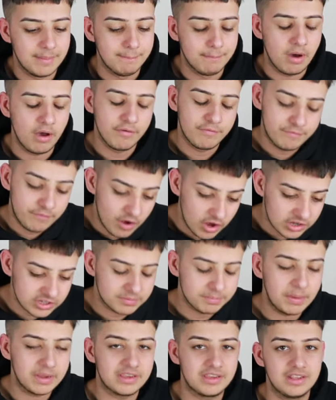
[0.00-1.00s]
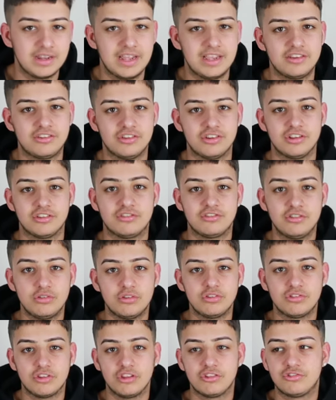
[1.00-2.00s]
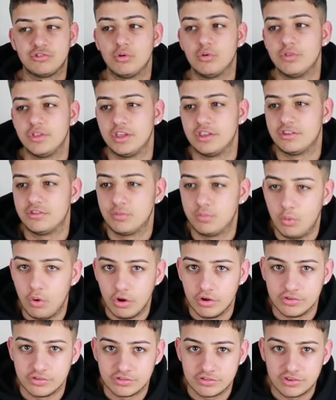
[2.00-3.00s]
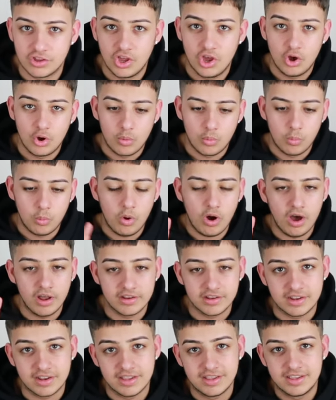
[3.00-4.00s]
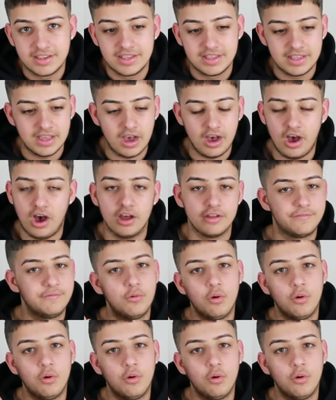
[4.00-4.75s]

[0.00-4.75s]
My first speculation as soon as I saw this was, one, I